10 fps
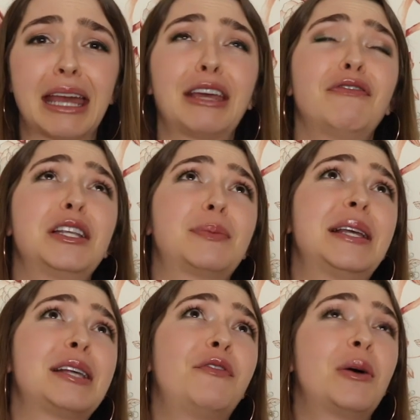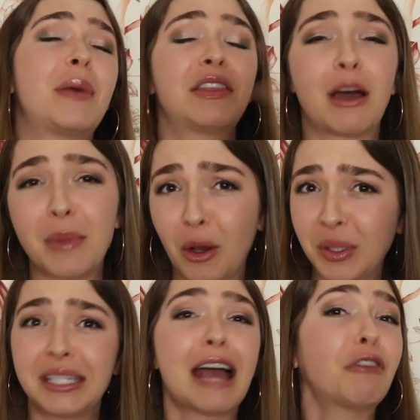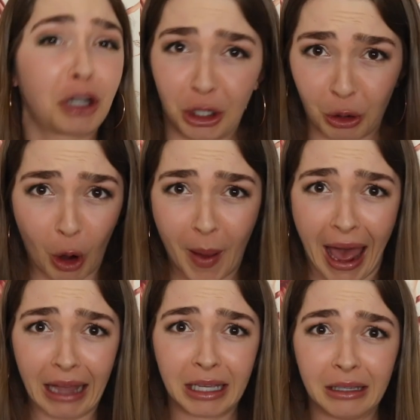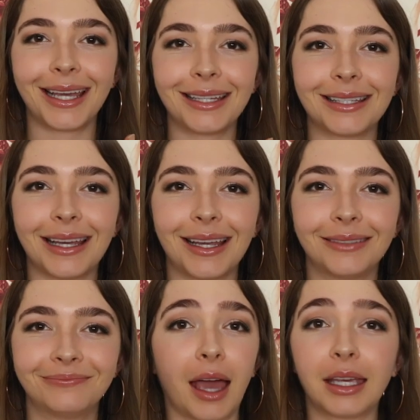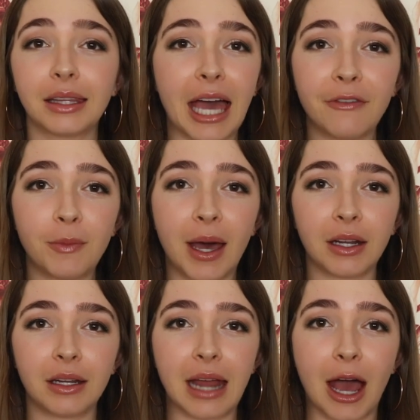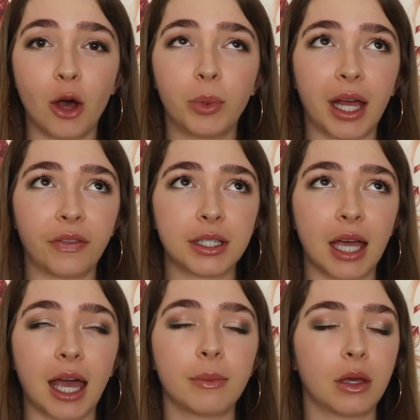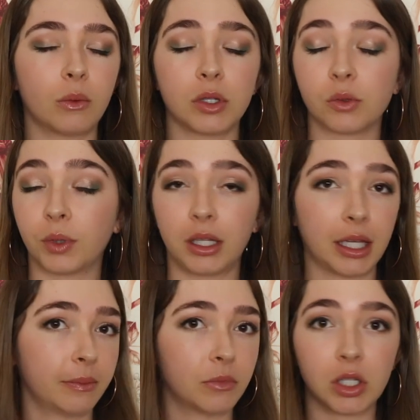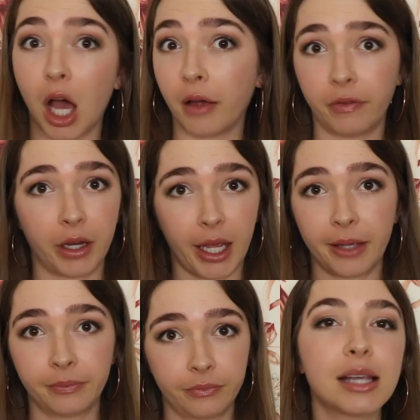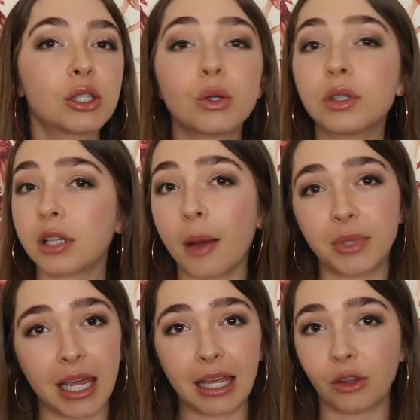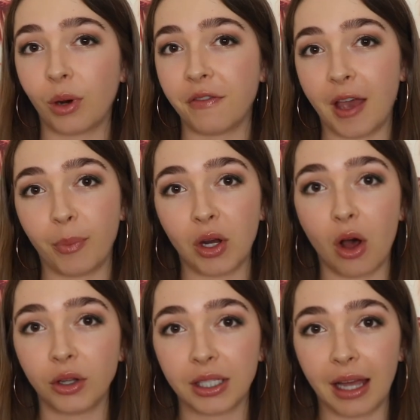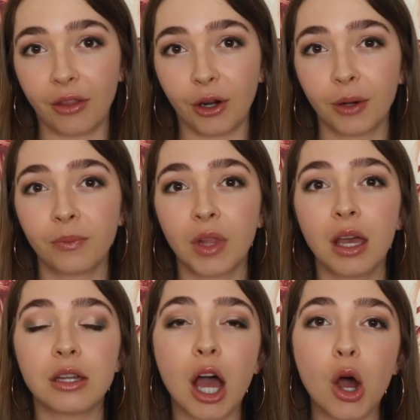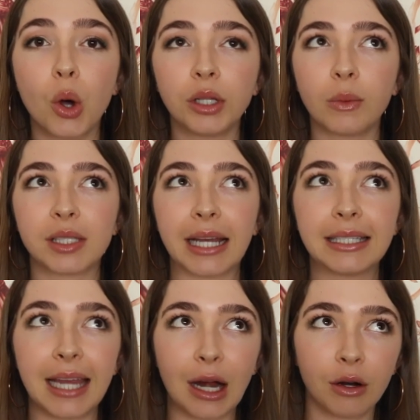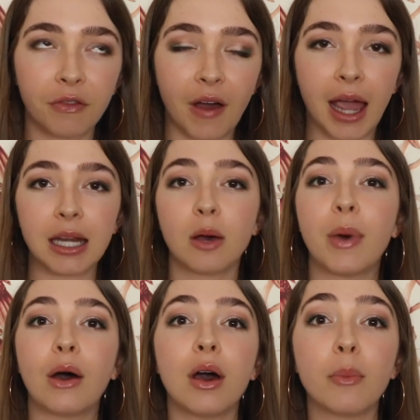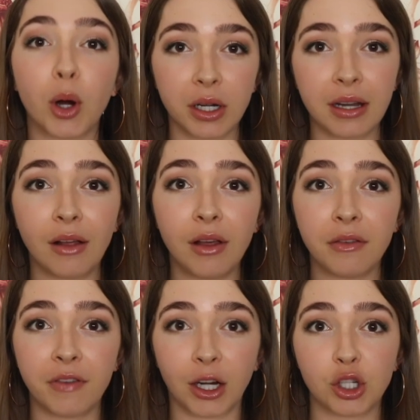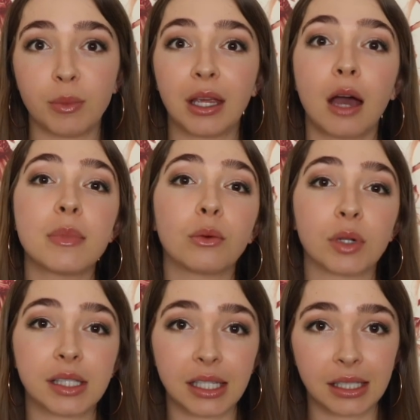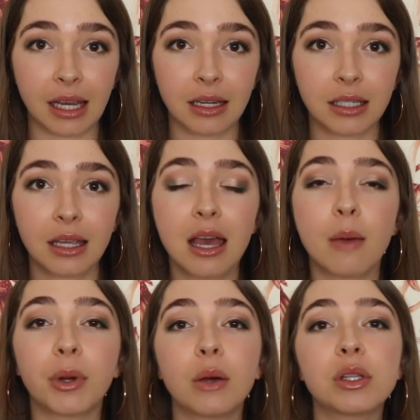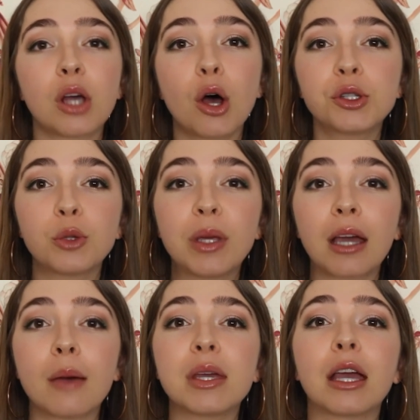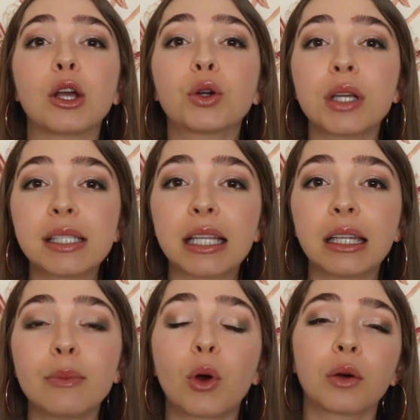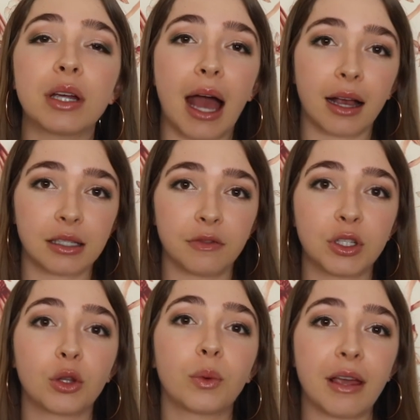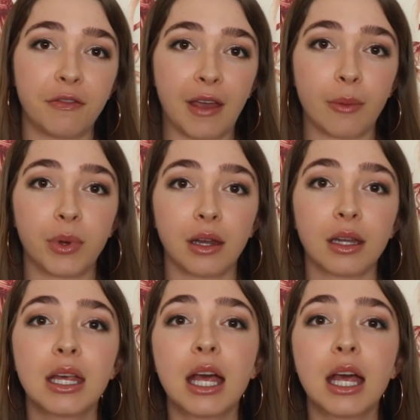and I convinced myself that my thumbnail was never gonna grow back. It did. I can laugh about it now, but at the time it was really not funny. I soon stopped taking the rifampin altogether. Not only was I terrified about a Bartonella infection becoming resistant, but I was also becoming increasingly more reactive to the rifampin,